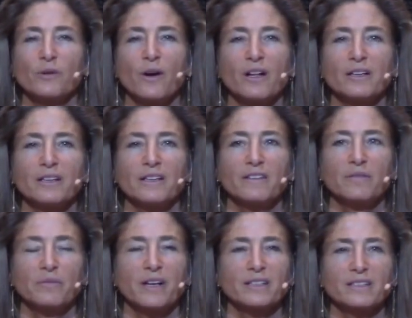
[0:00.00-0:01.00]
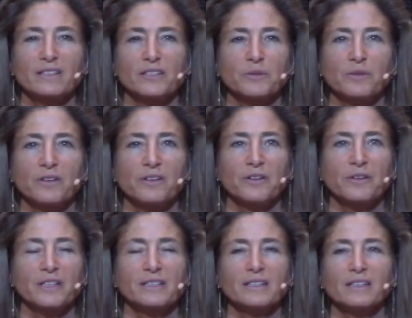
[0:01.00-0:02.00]
a quality of presence where
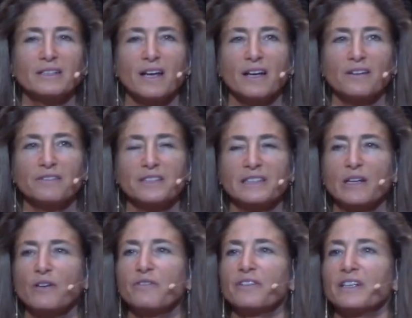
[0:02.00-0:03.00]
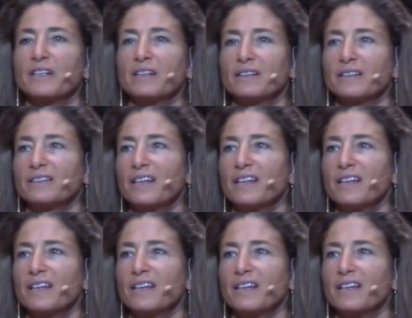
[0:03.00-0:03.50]
there isn't a lot of selfing,